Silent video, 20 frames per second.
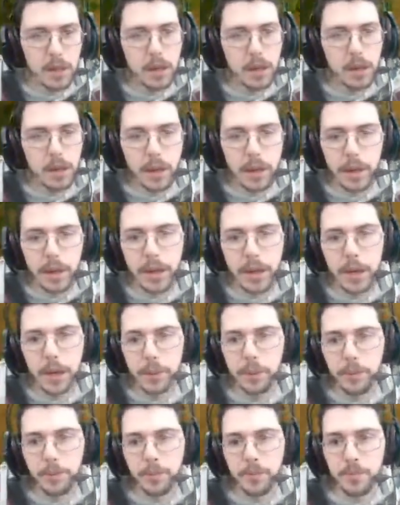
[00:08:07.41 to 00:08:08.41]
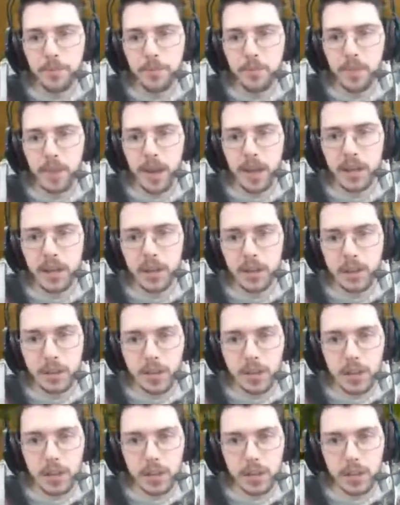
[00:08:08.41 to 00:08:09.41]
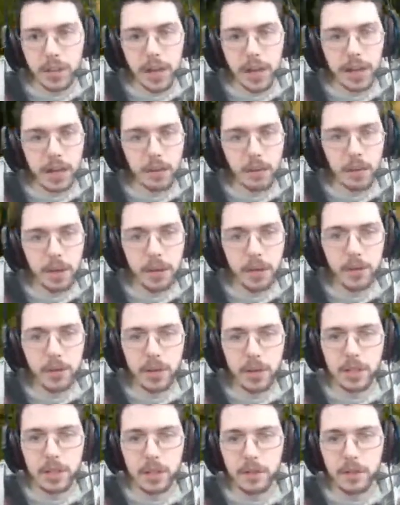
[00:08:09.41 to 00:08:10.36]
Um, that's just that's just not going to be interesting for